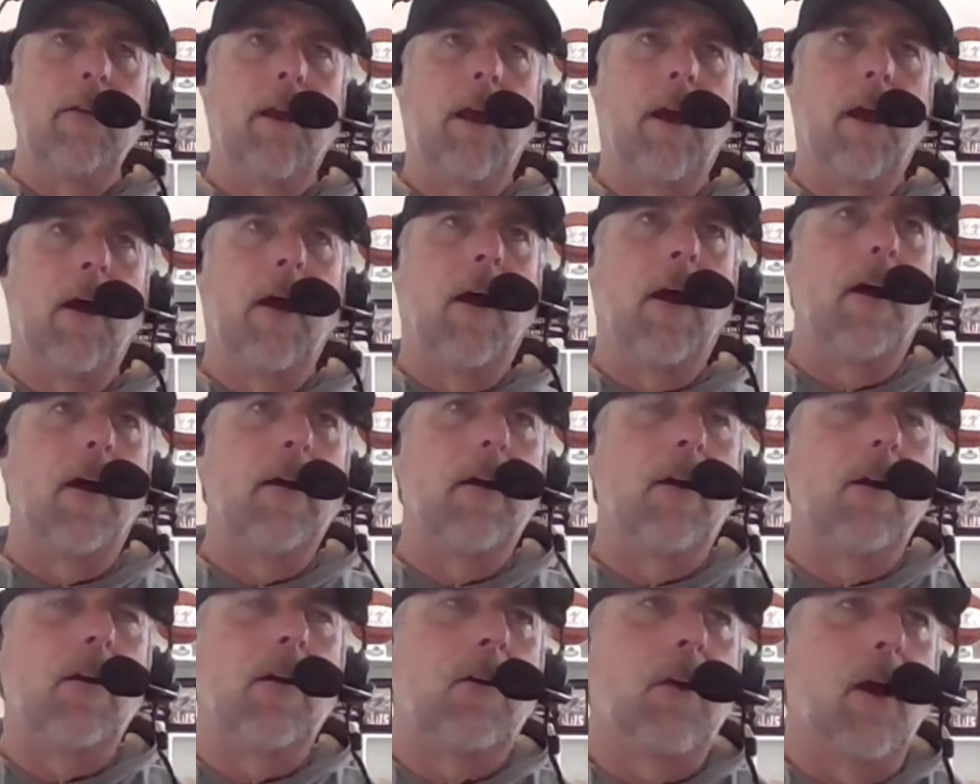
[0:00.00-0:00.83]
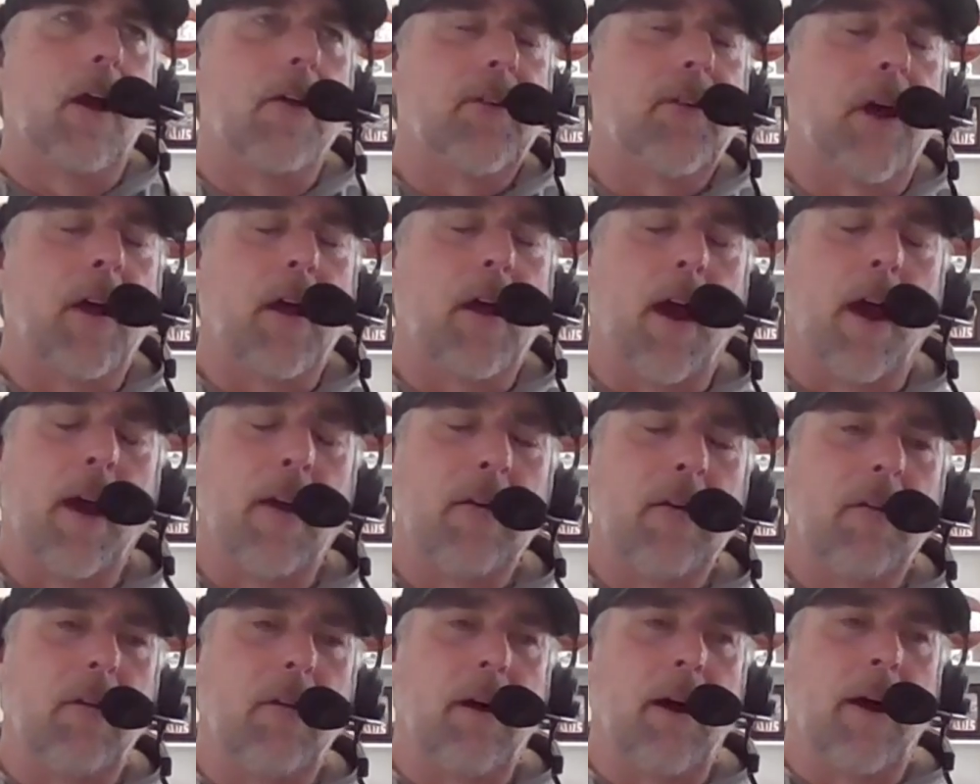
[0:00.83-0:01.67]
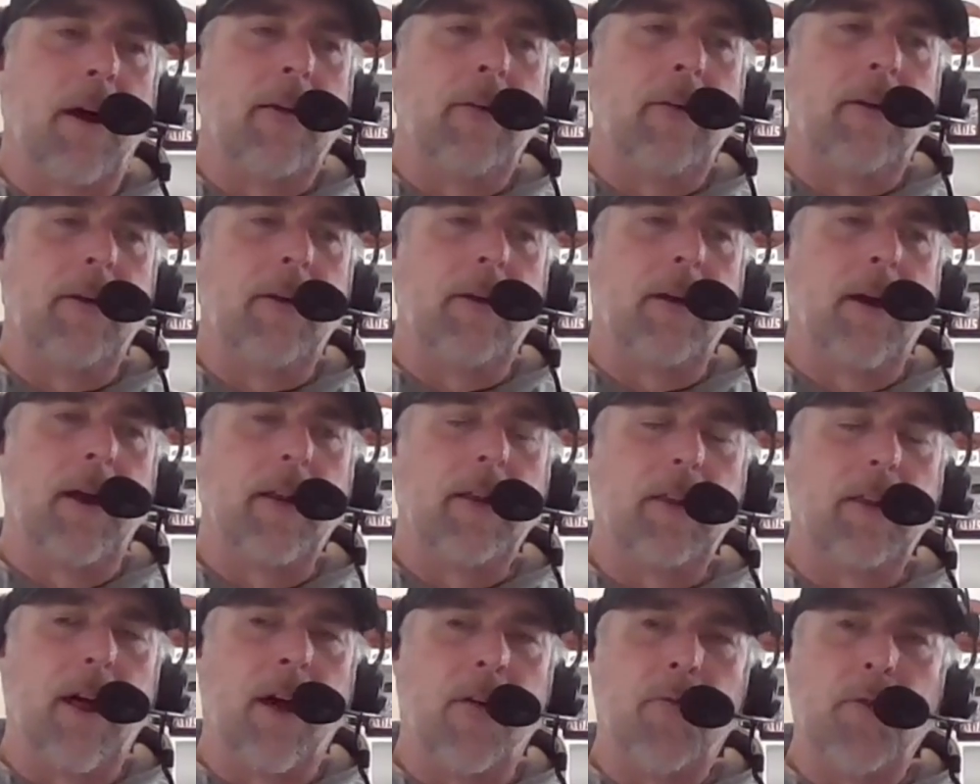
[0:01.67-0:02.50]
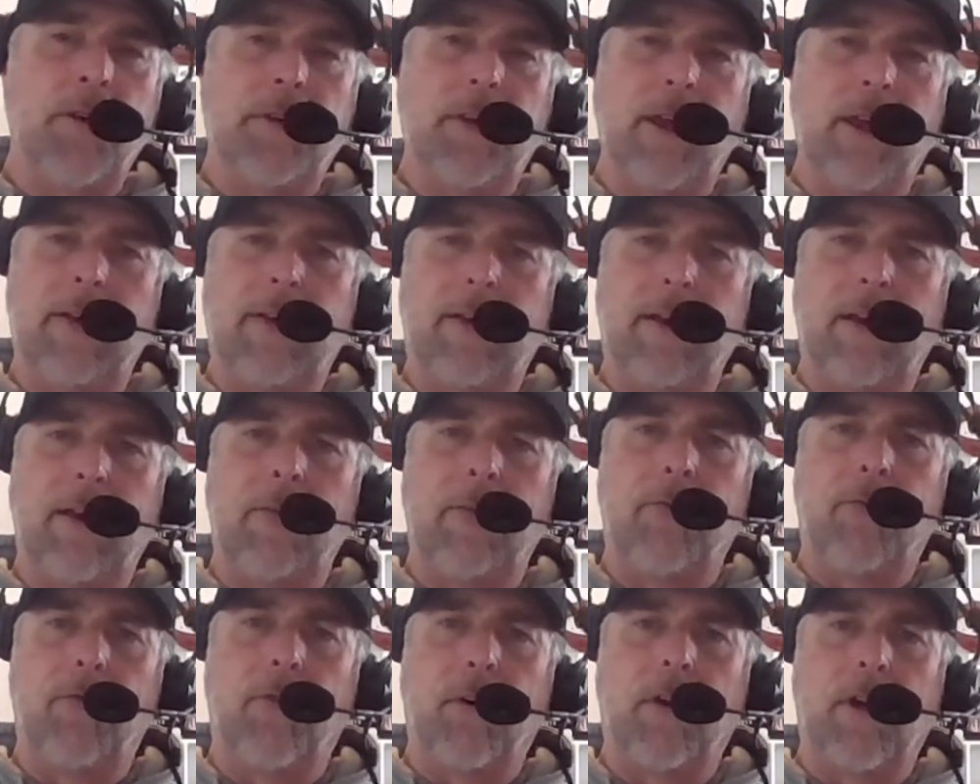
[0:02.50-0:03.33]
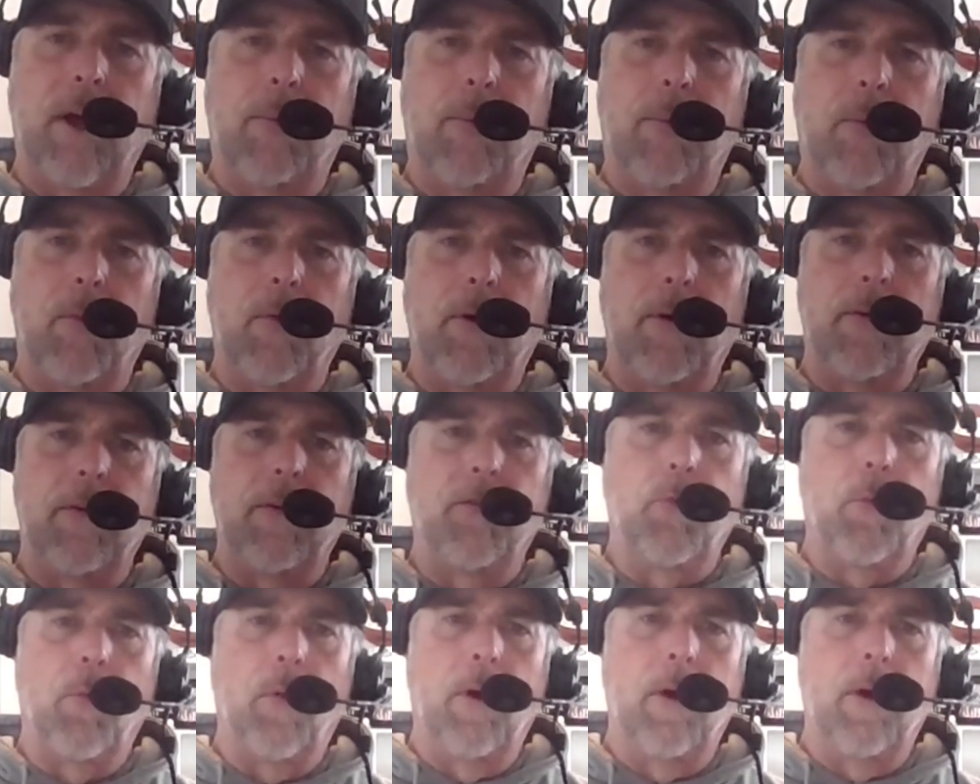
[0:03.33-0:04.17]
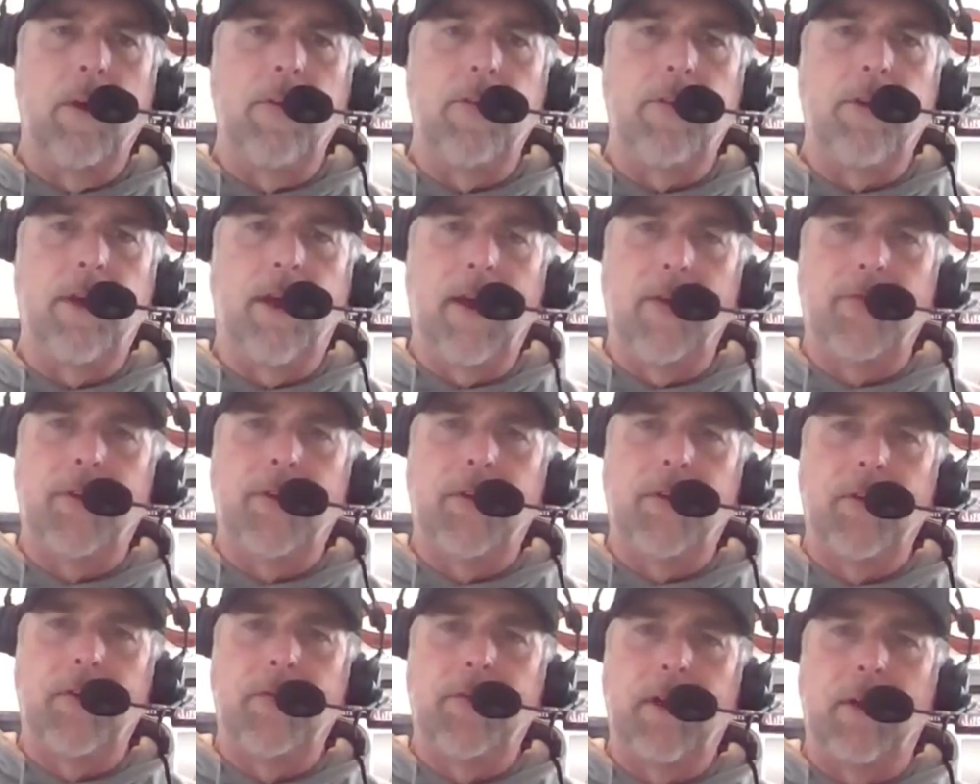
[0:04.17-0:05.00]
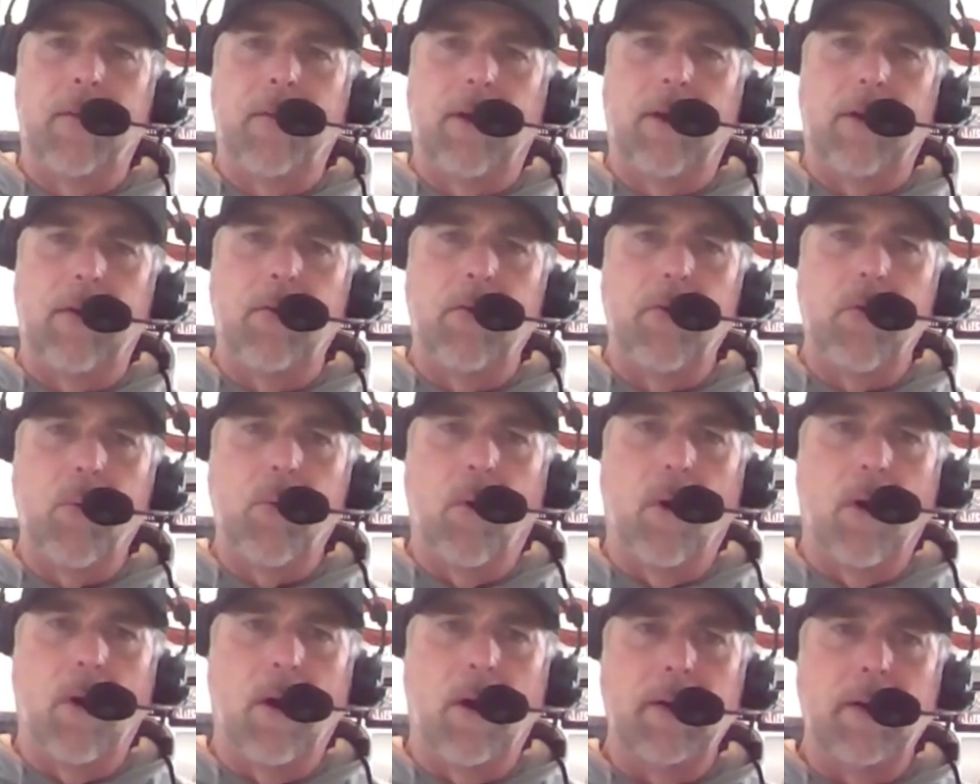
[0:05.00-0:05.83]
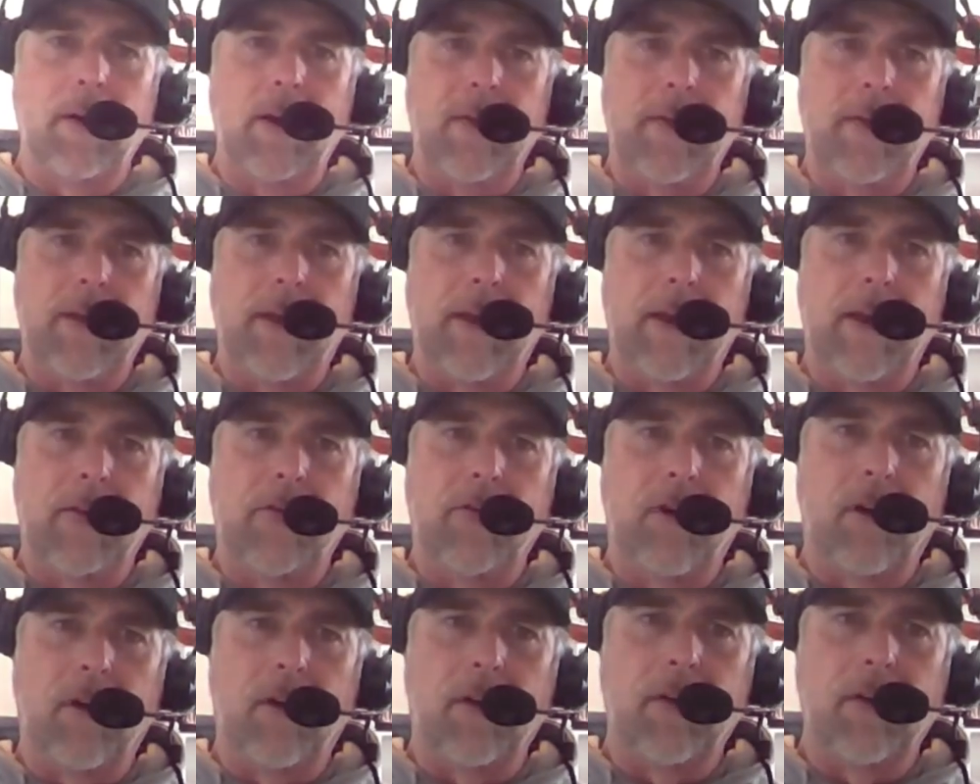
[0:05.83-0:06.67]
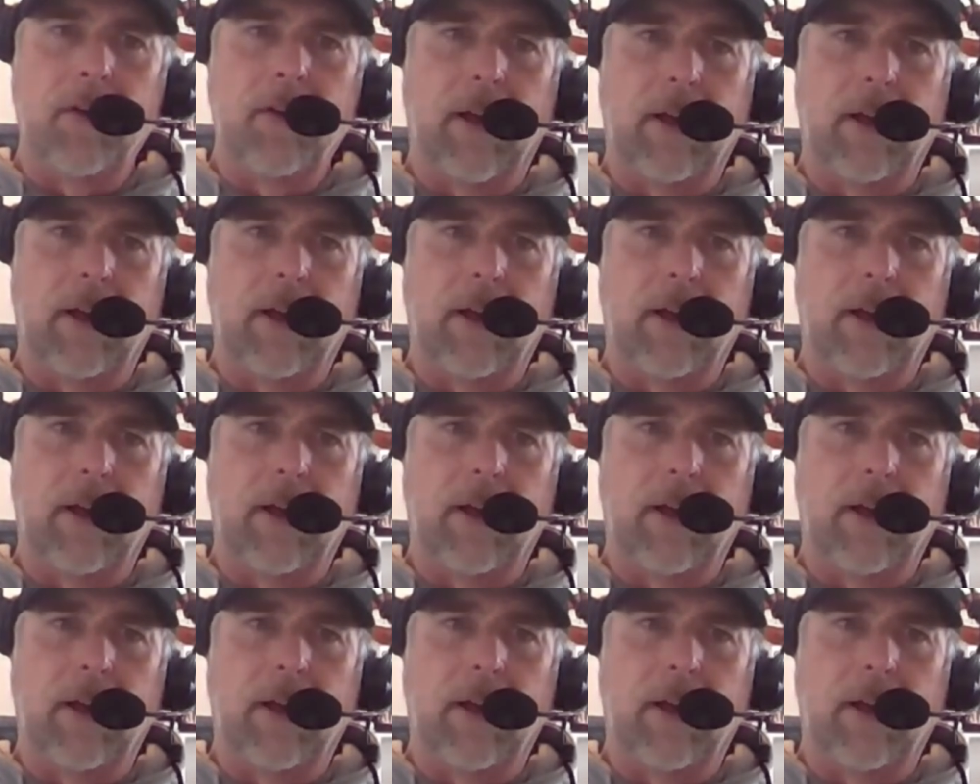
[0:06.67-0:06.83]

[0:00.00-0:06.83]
Yeah, guys, I love what they did for a couple of reasons. One is you have to understand who you are in the NHL.